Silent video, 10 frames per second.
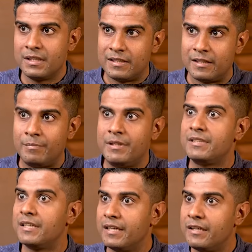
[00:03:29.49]
That means
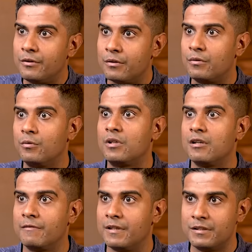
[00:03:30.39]
again, your good
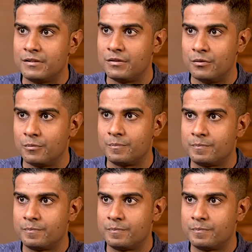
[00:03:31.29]
Kapha is low.